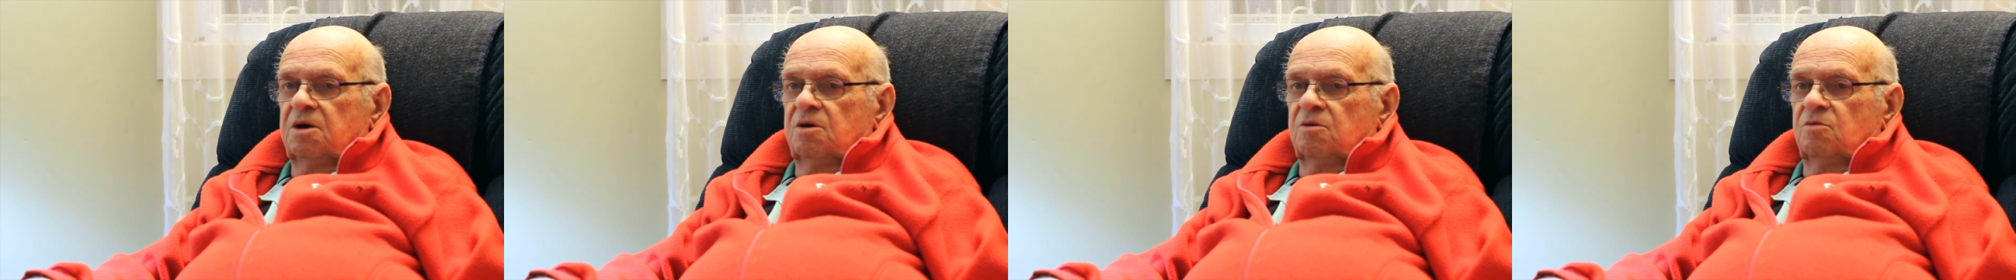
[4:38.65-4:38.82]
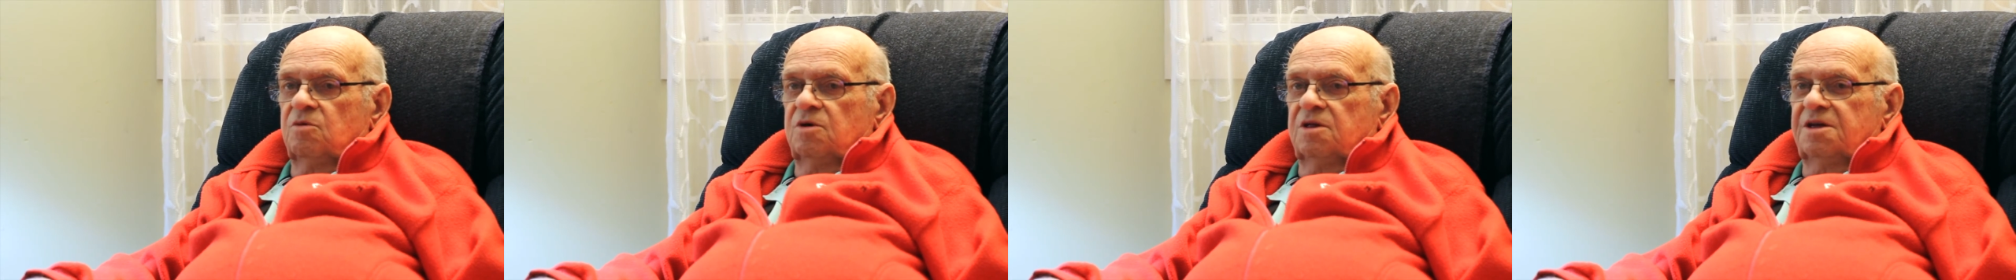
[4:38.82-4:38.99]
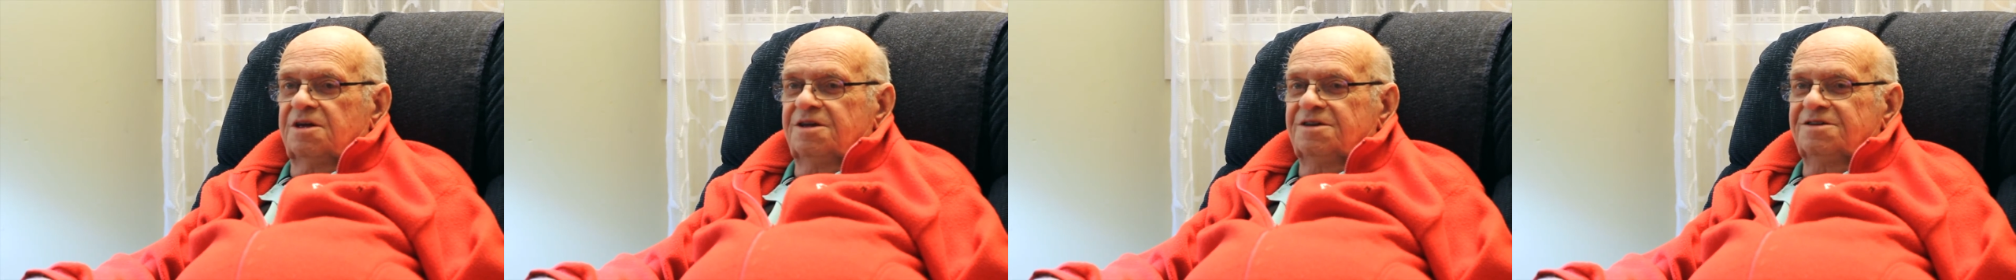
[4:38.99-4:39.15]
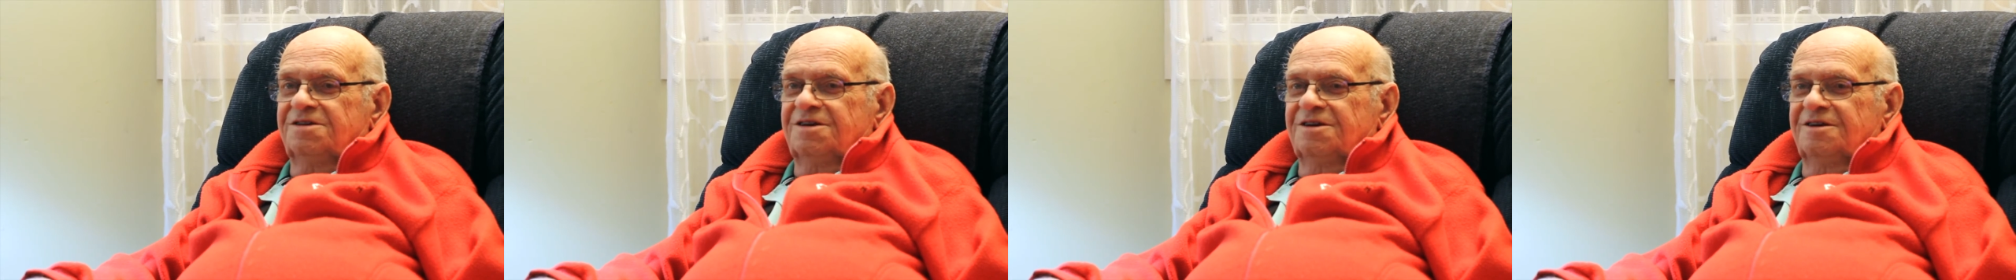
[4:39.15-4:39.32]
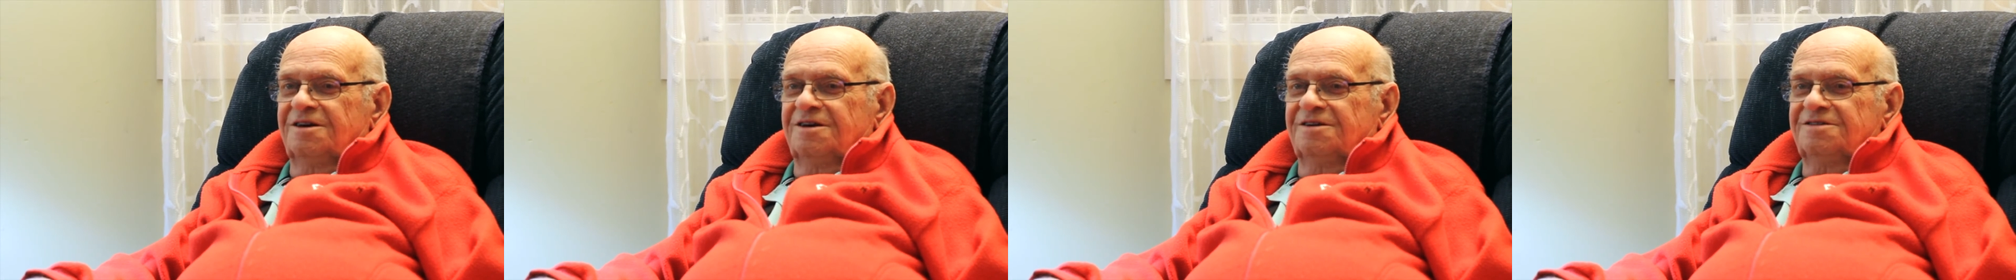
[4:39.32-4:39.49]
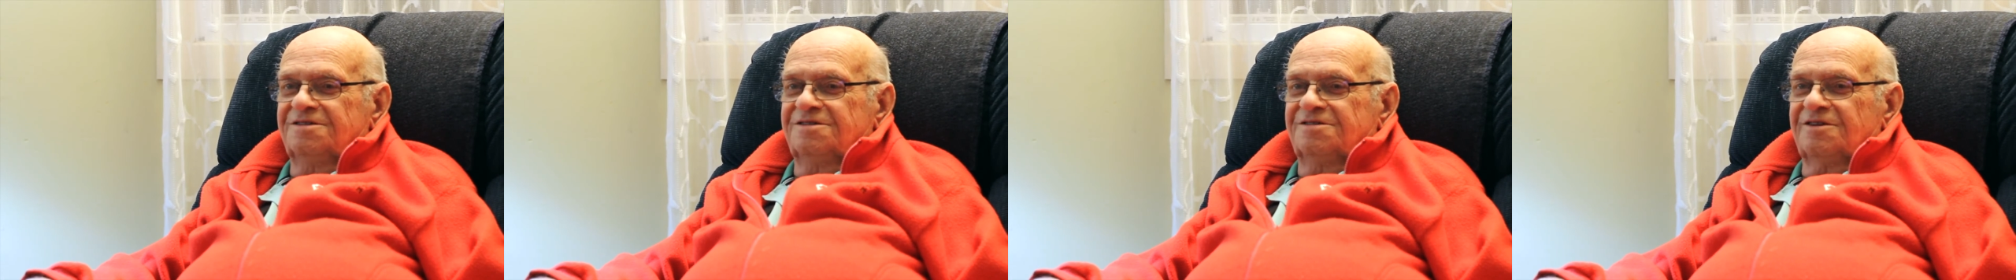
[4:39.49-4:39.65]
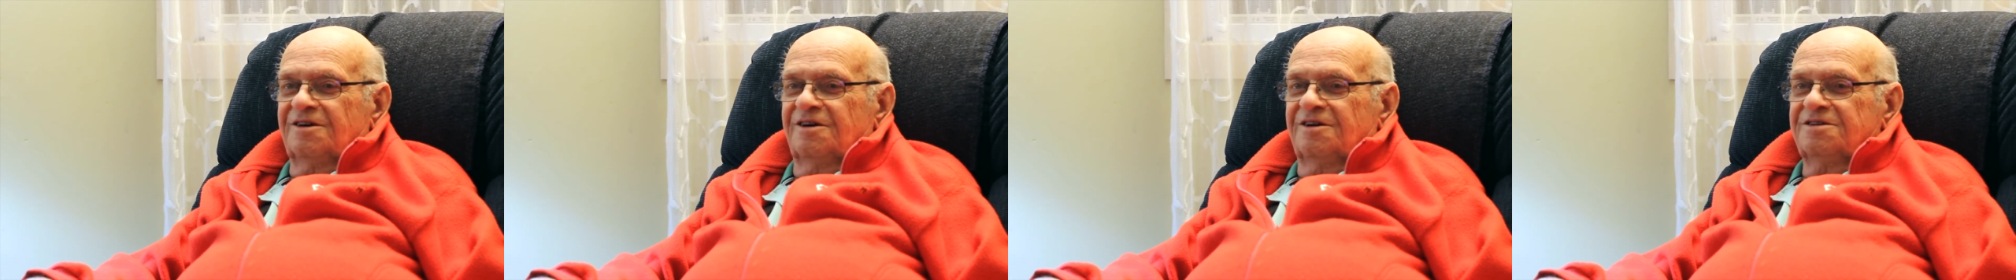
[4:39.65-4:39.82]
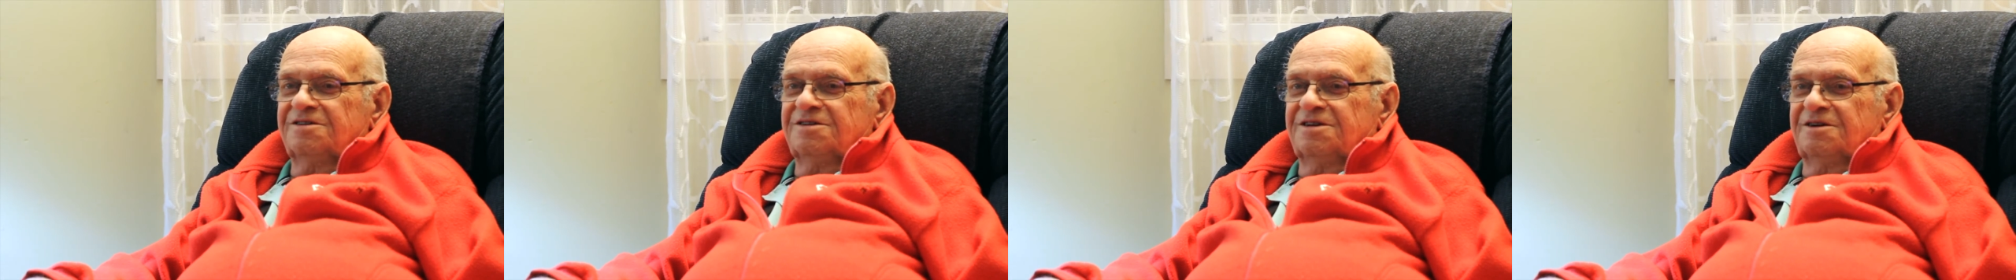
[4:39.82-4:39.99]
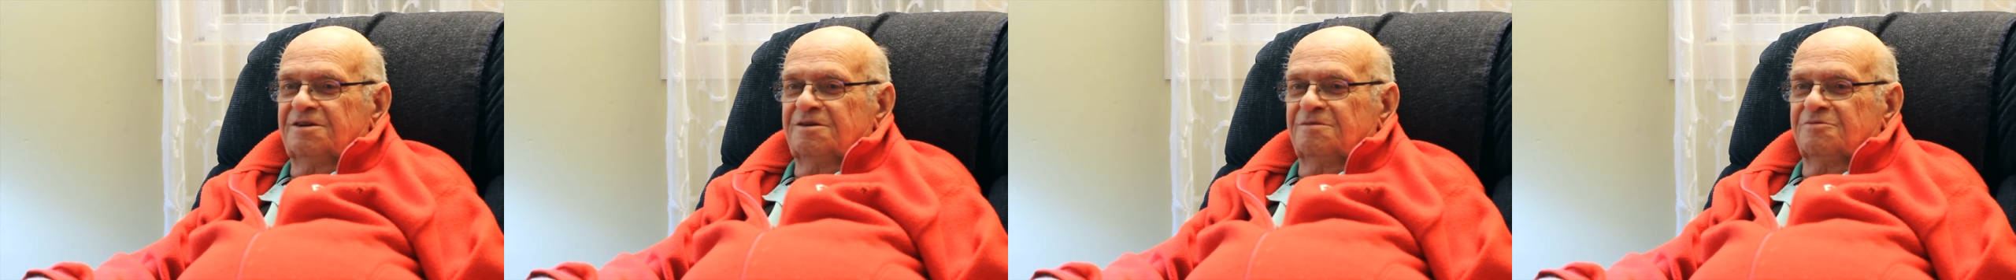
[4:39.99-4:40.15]
Well, then
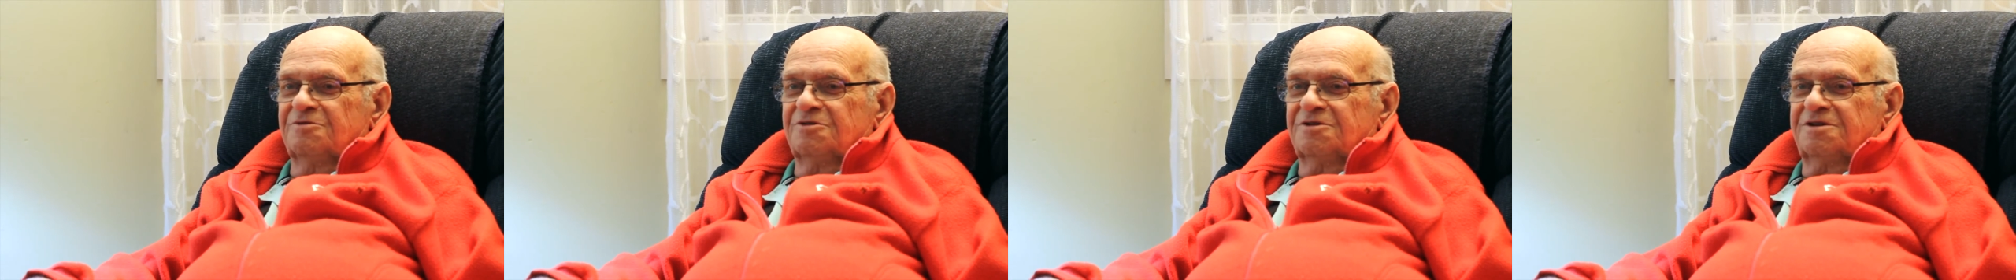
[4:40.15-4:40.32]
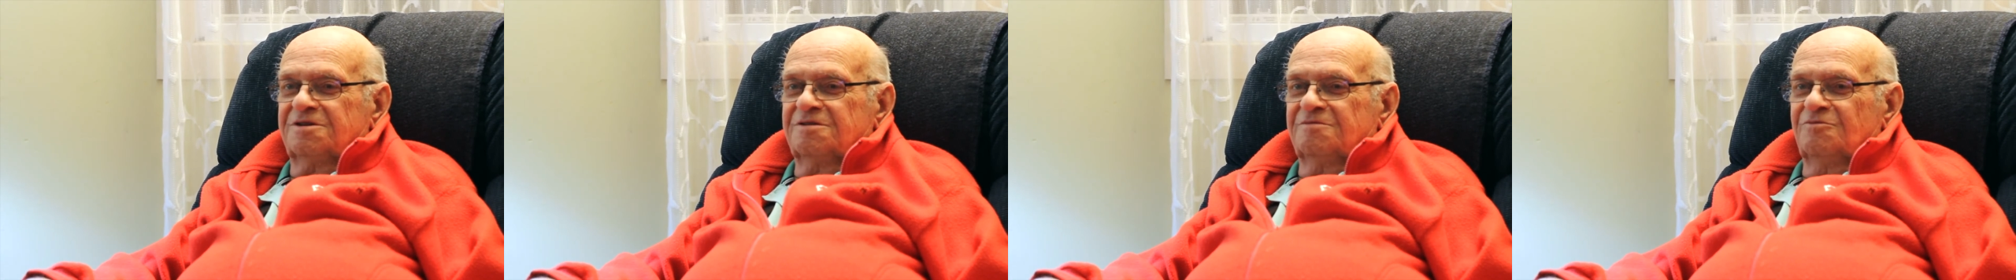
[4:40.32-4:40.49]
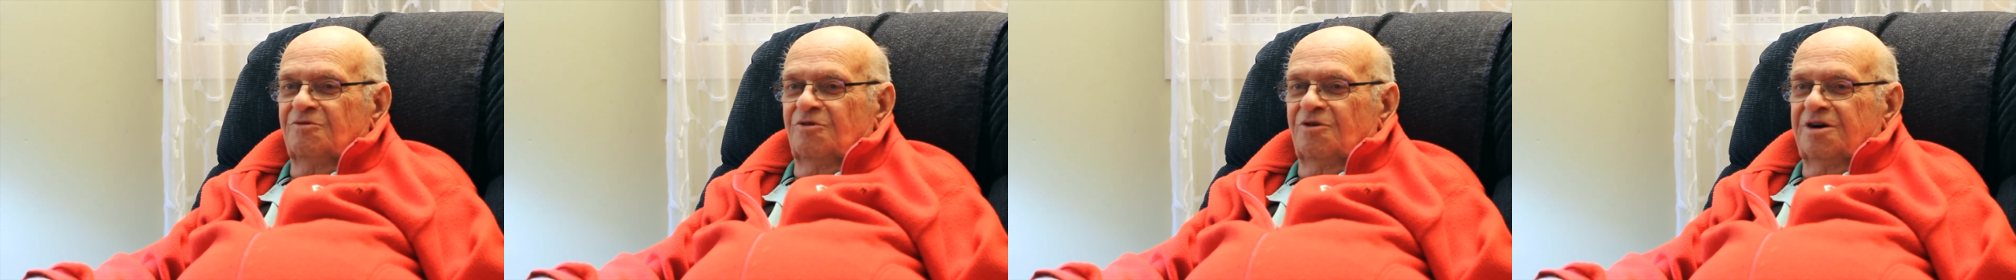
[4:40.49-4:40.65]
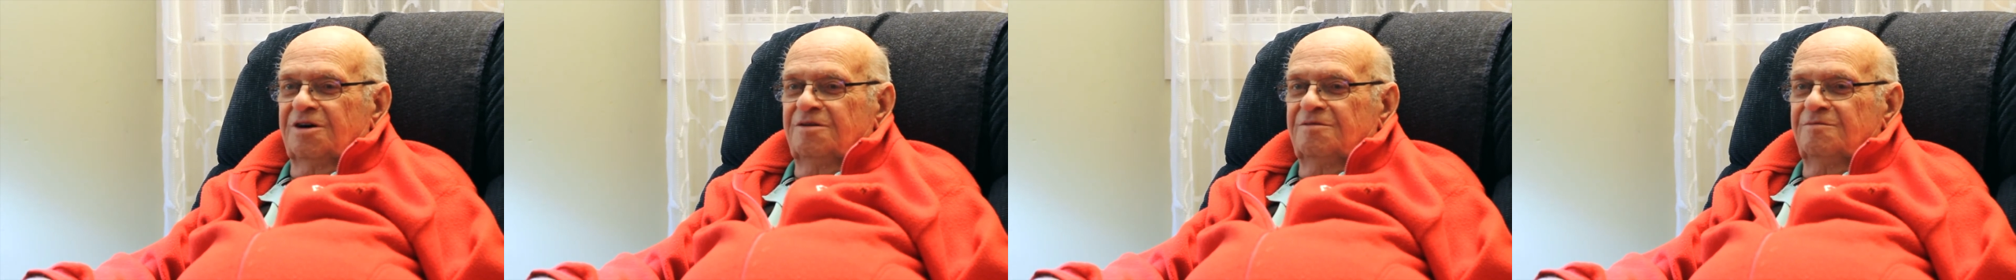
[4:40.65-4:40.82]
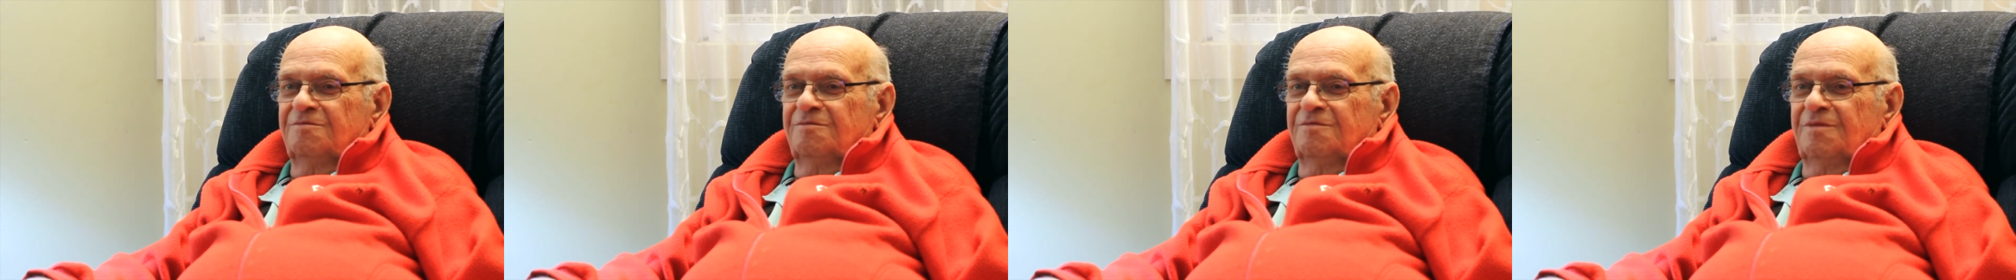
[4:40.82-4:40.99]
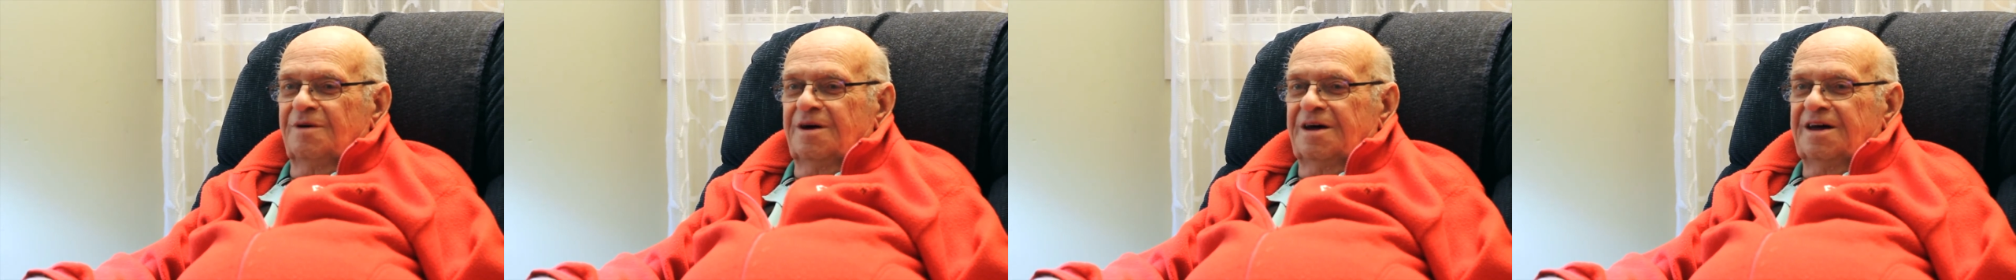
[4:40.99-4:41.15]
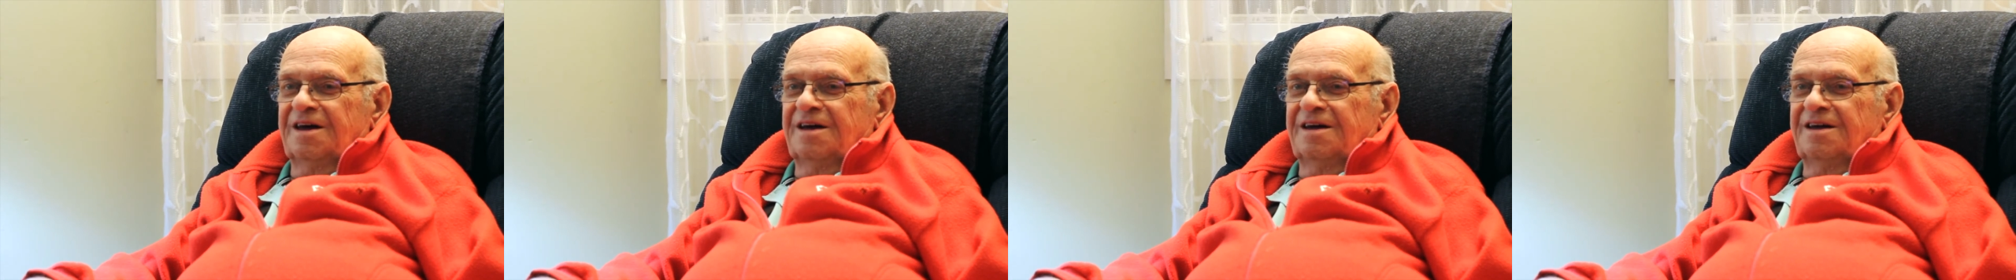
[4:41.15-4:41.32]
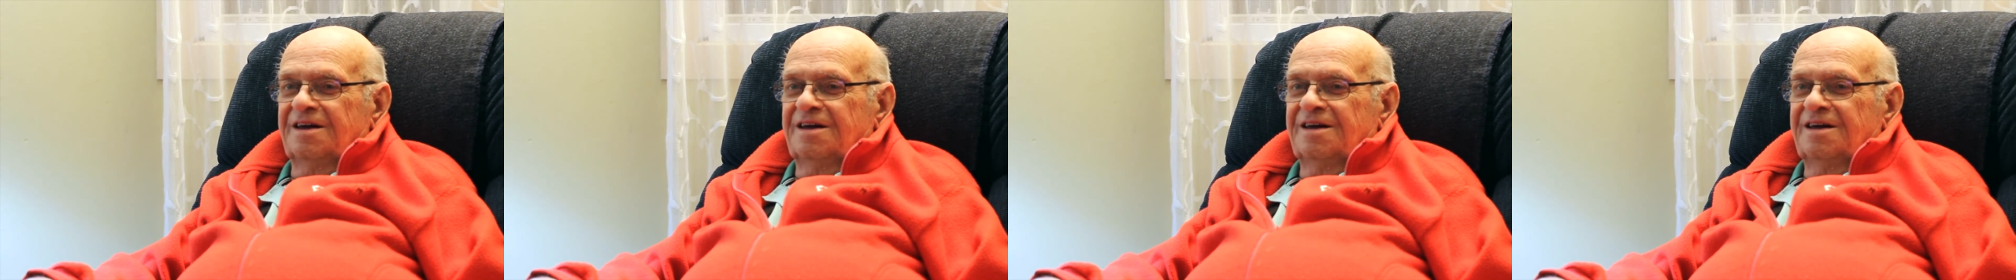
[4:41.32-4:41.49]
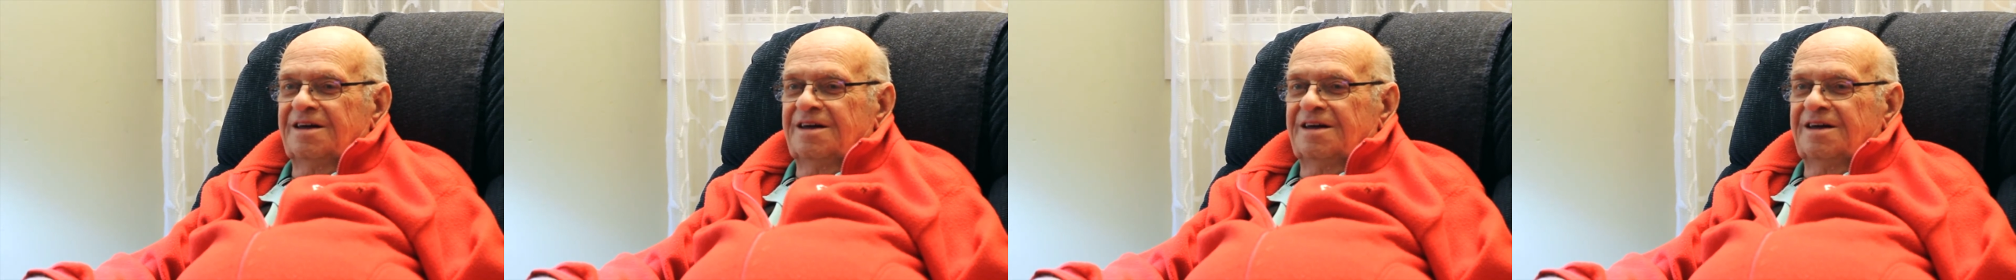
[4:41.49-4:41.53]
John Gilbert came by.